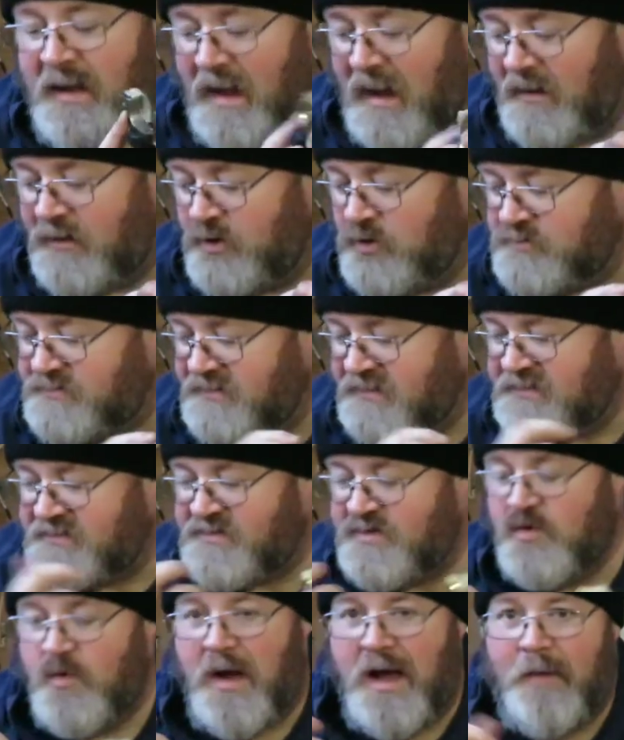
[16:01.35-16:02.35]
And using
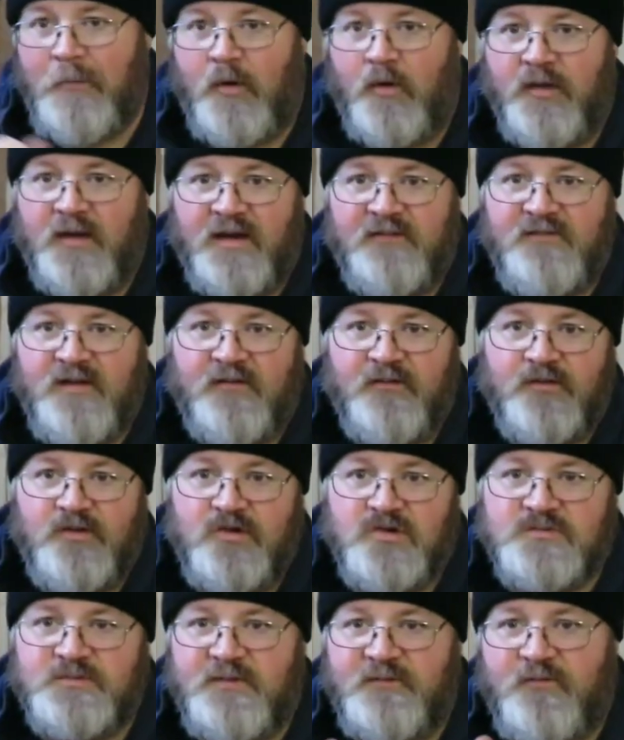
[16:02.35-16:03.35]
this new ammo that I've never
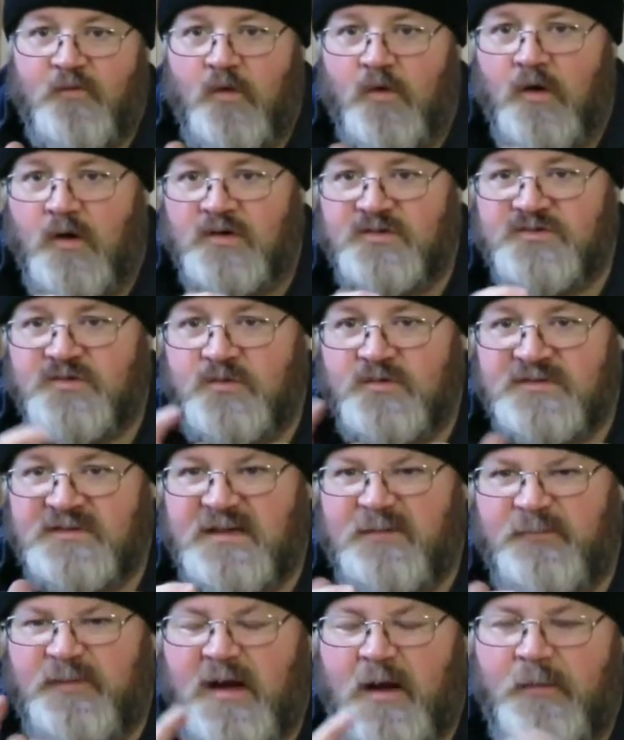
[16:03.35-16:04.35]
used before also was
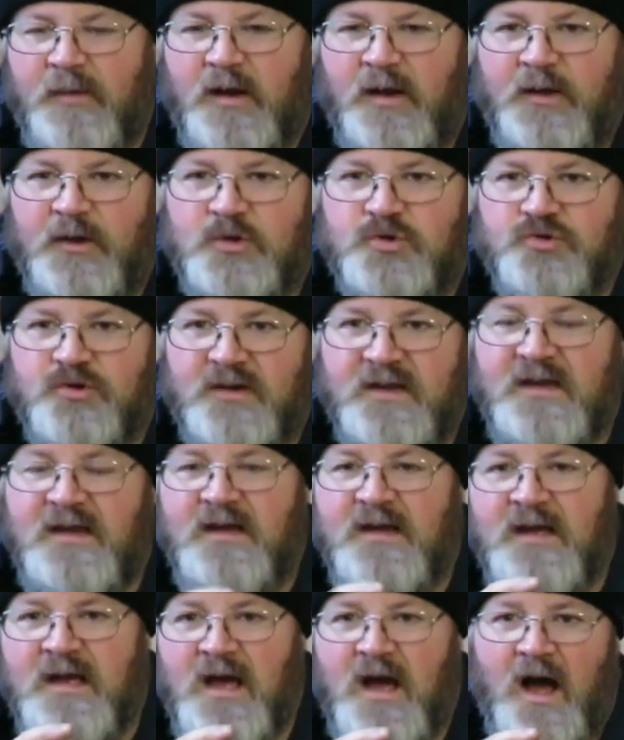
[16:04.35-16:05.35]
becoming a little
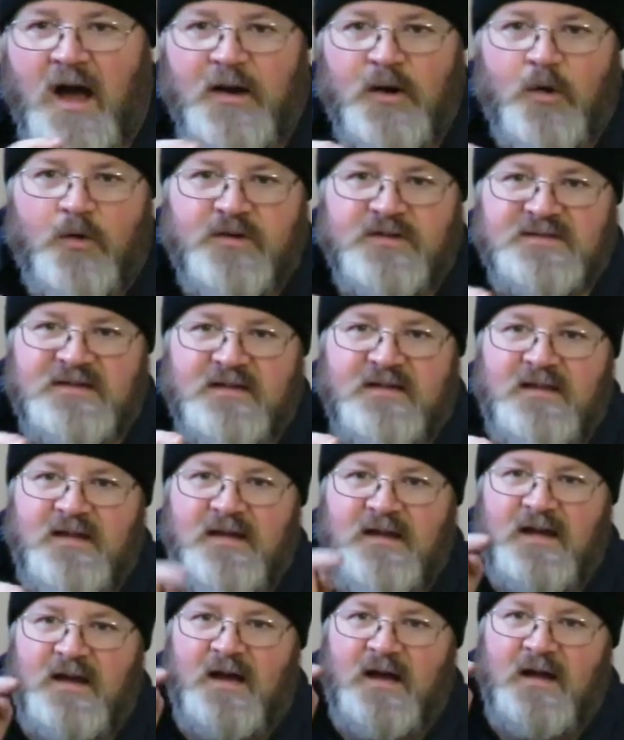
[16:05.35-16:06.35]
tricky. I noticed that
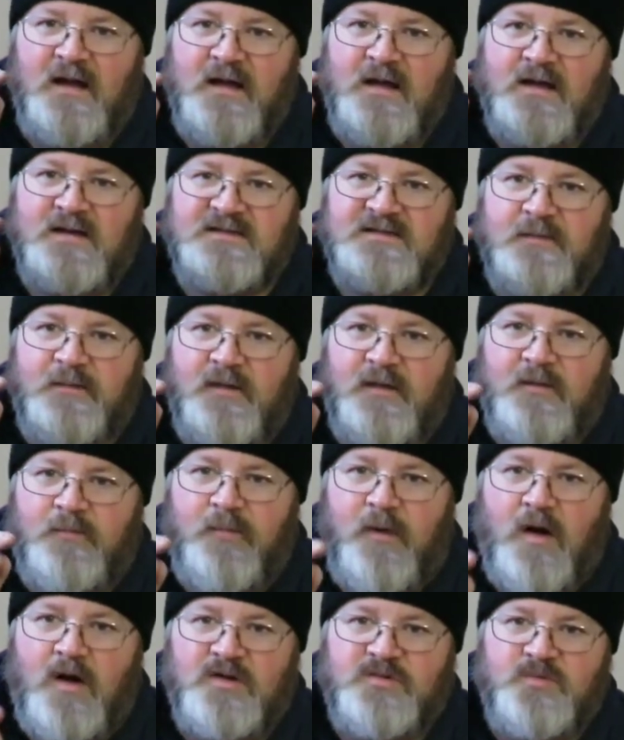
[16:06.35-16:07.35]
the some of the
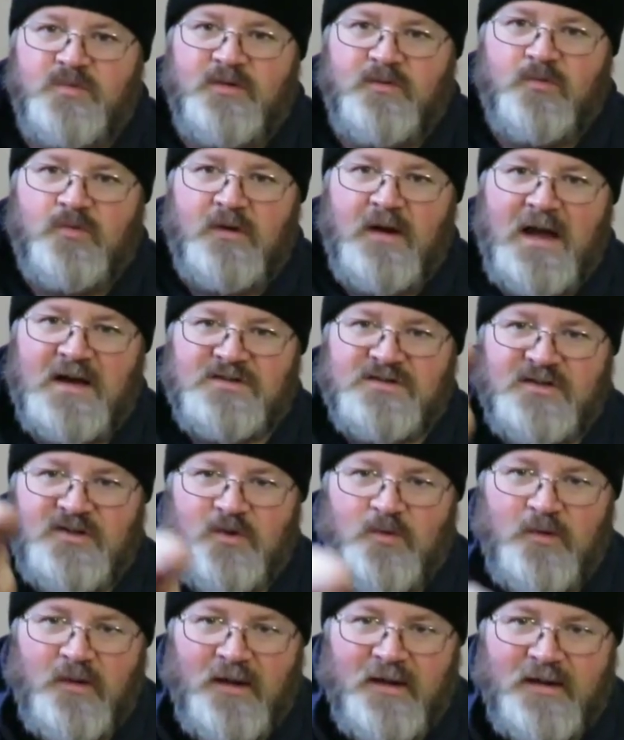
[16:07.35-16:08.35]
balls were actually
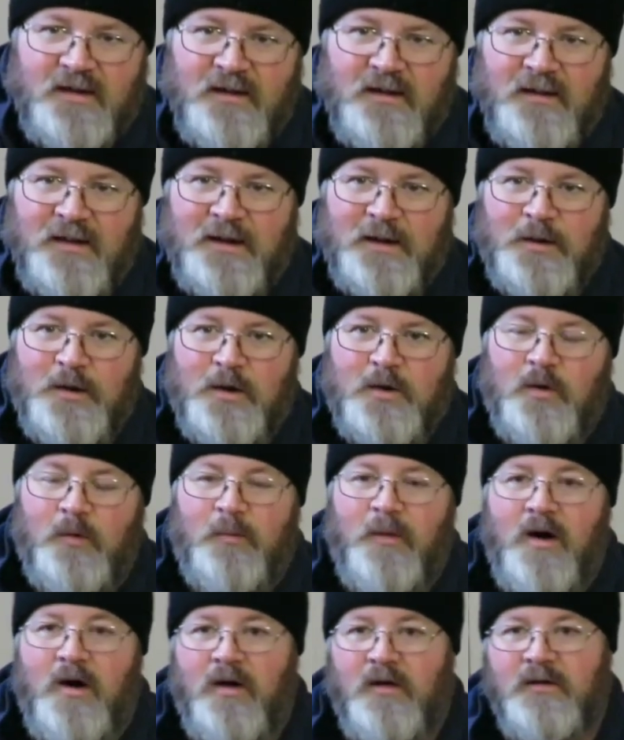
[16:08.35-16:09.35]
doing like a
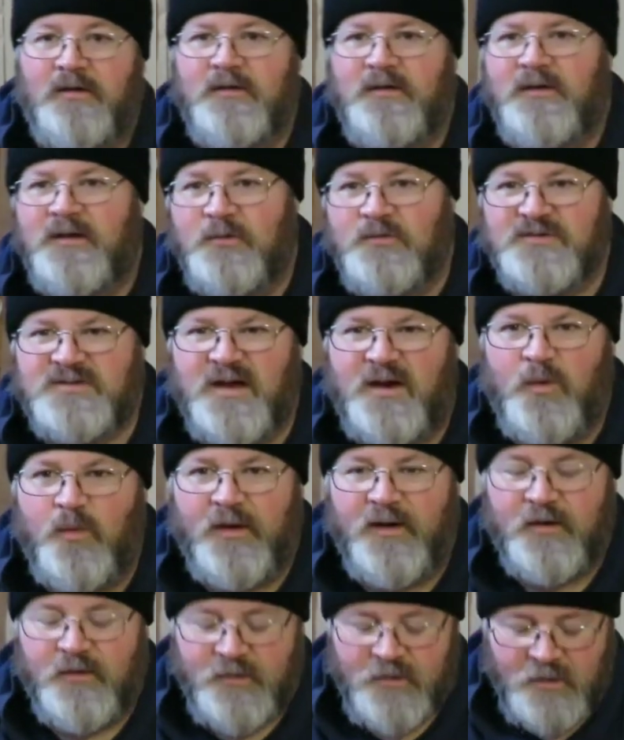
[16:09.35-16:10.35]
knuckleball. It was kind of
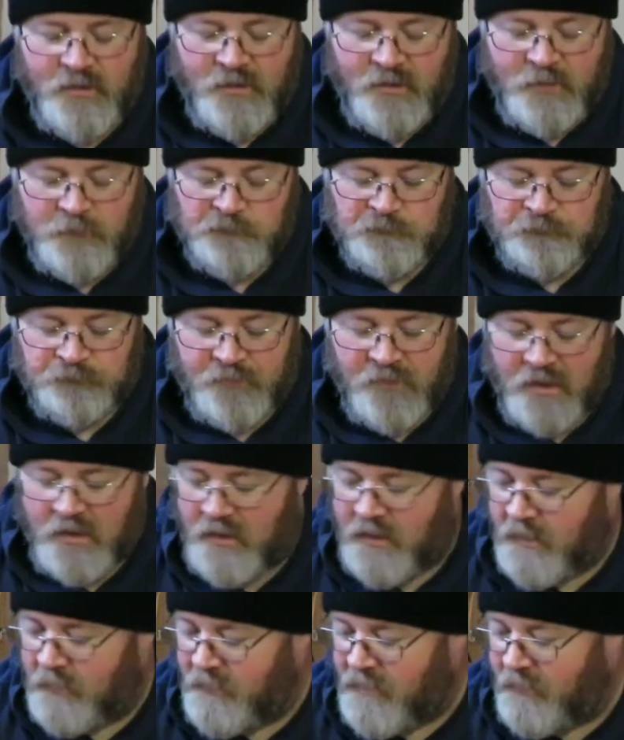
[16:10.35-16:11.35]
weird.
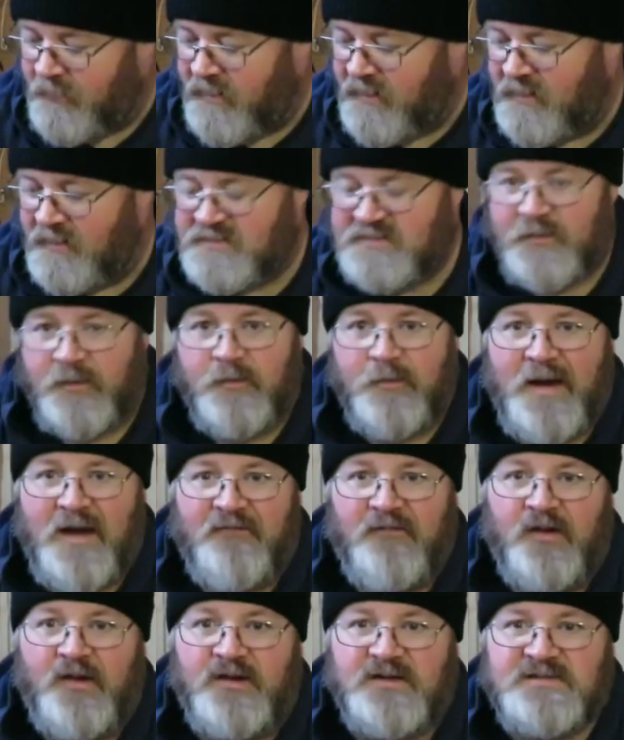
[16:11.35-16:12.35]
Maybe some of them
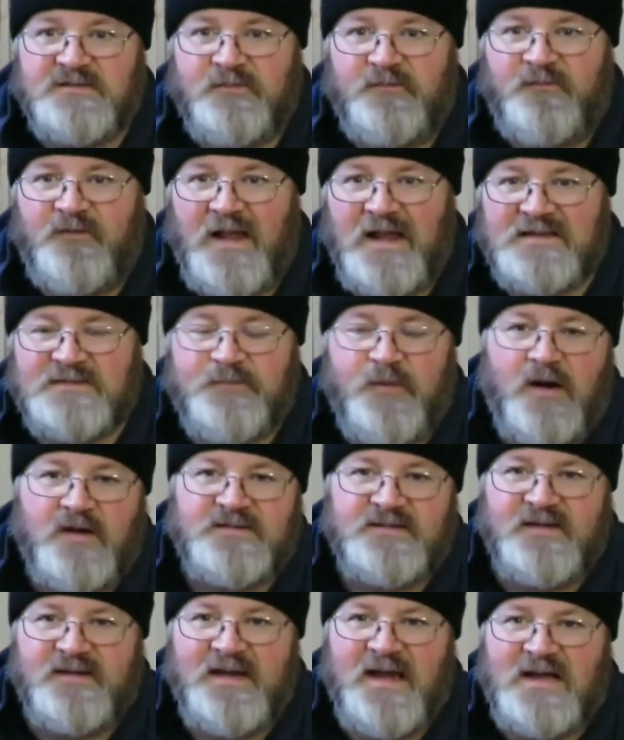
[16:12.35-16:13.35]
have little flat
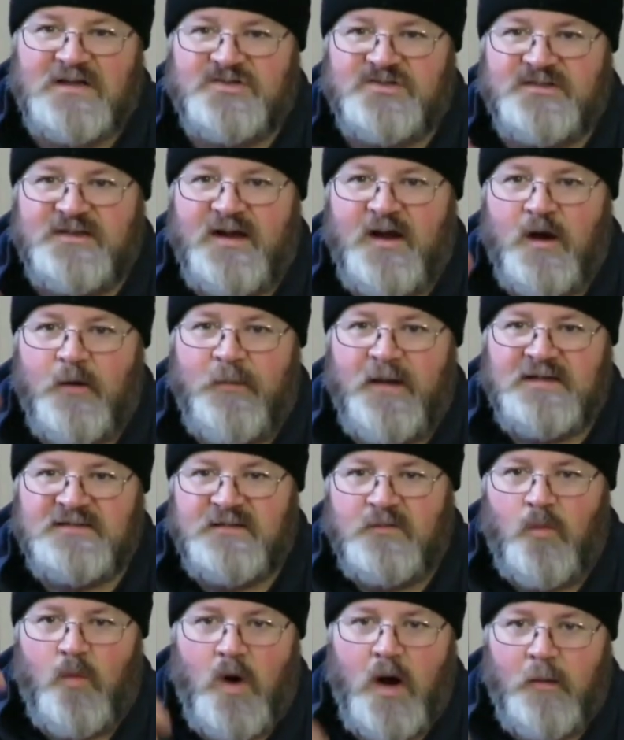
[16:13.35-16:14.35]
spots and it catches the air and makes
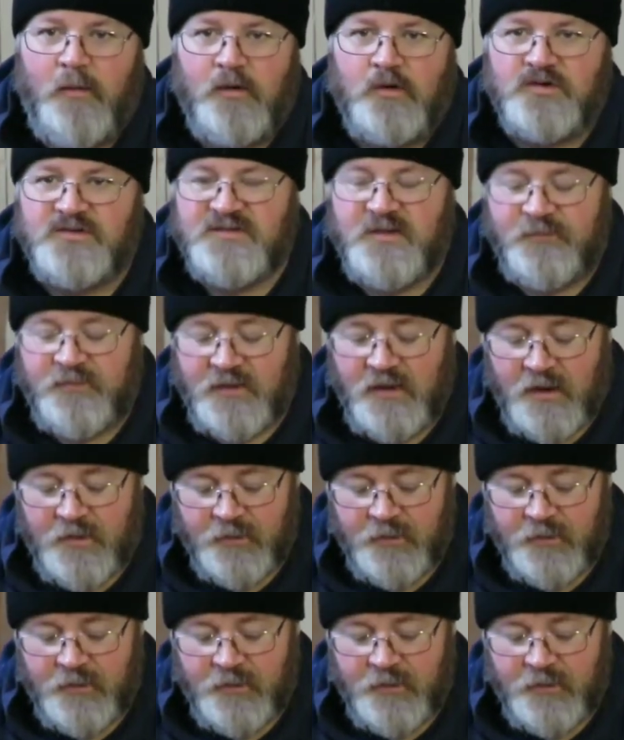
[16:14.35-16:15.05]
them wobble or something.